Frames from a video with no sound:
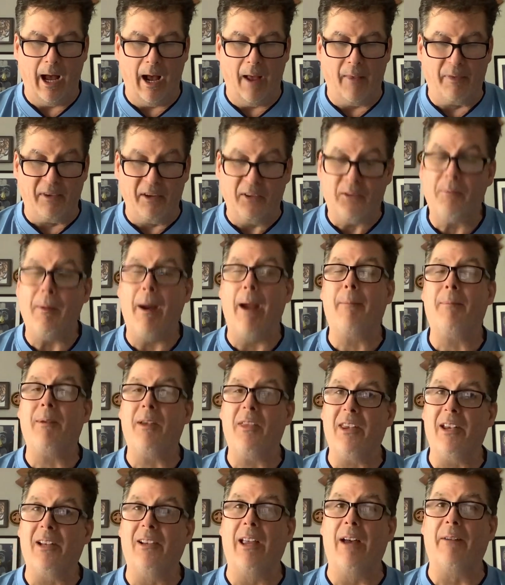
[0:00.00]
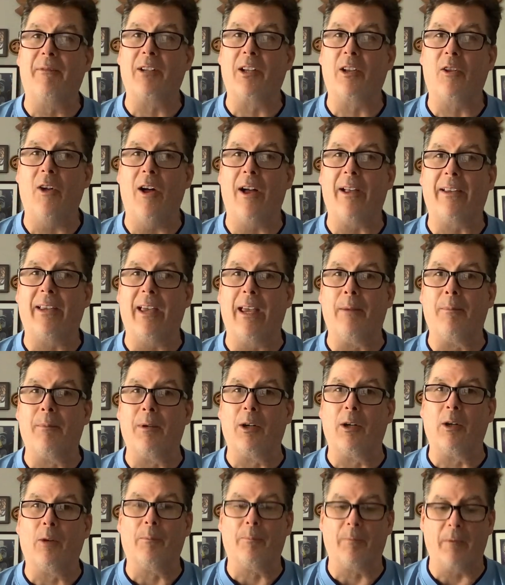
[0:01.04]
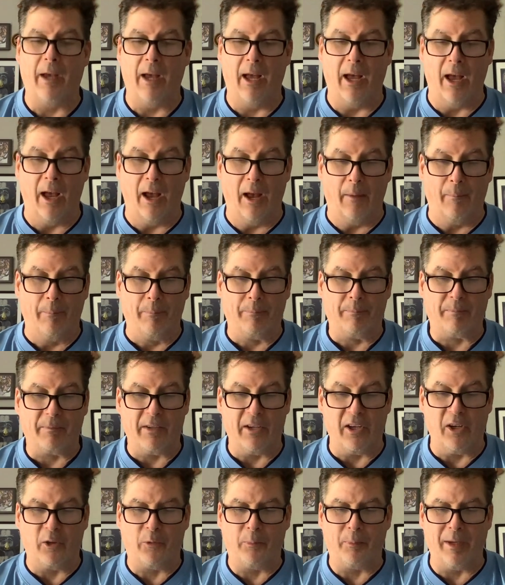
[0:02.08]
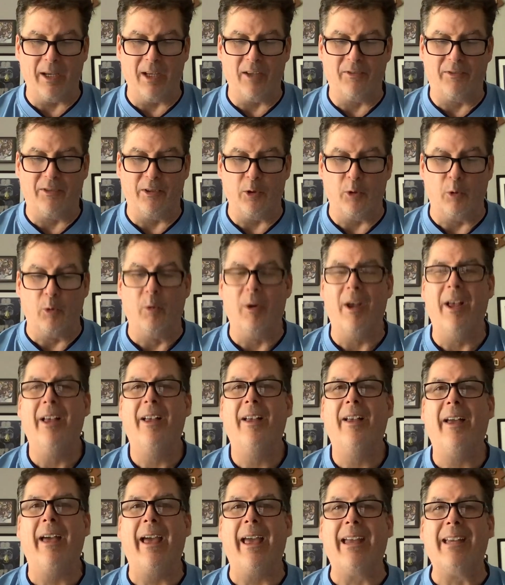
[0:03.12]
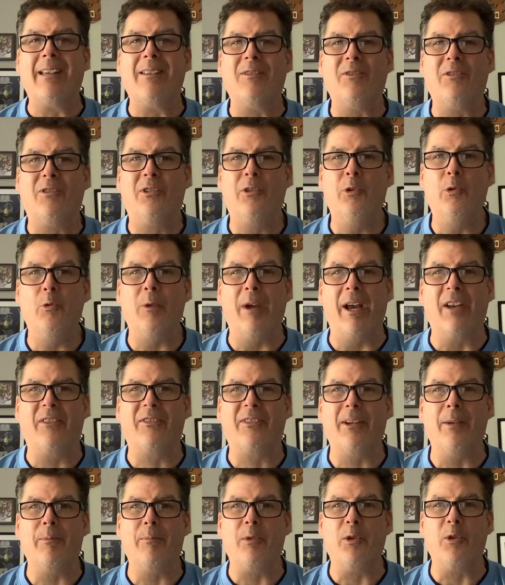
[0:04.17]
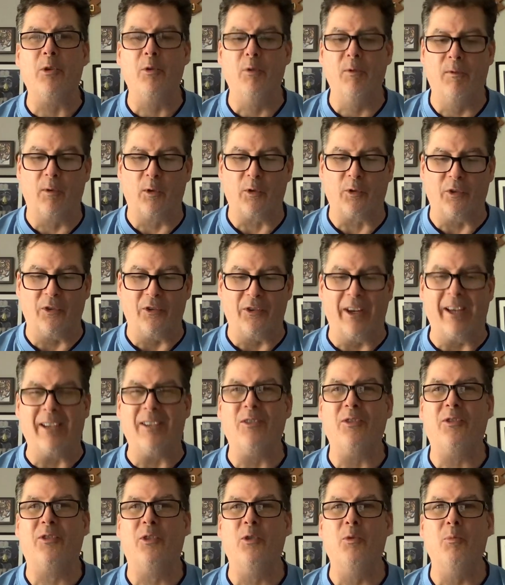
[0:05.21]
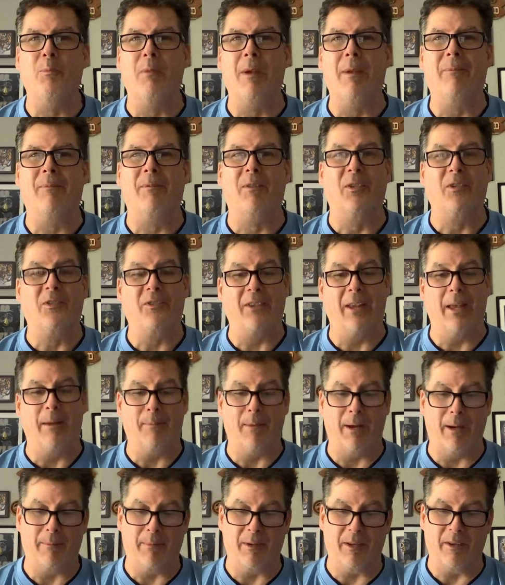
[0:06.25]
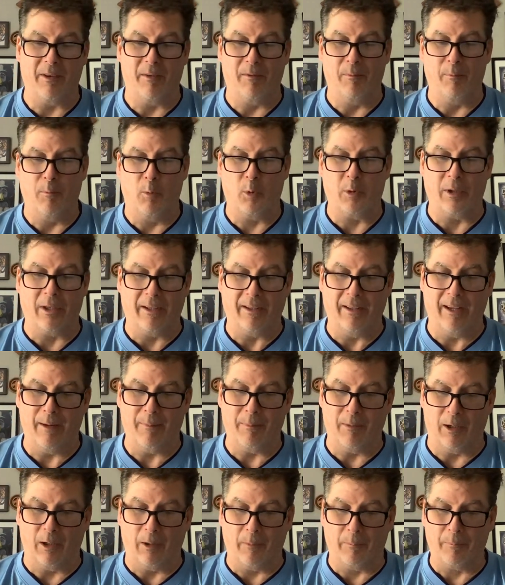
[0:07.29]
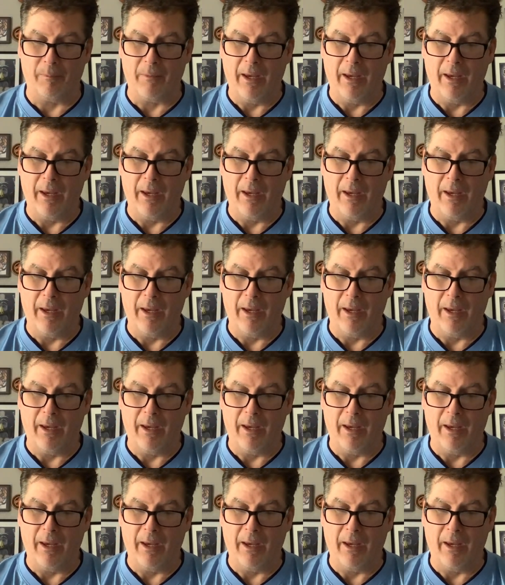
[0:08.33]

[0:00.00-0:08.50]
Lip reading: This might be the 11 o'clock game here. ESPN 2. 8-2 SMU versus 8-2 Memphis. That might be the morning game there.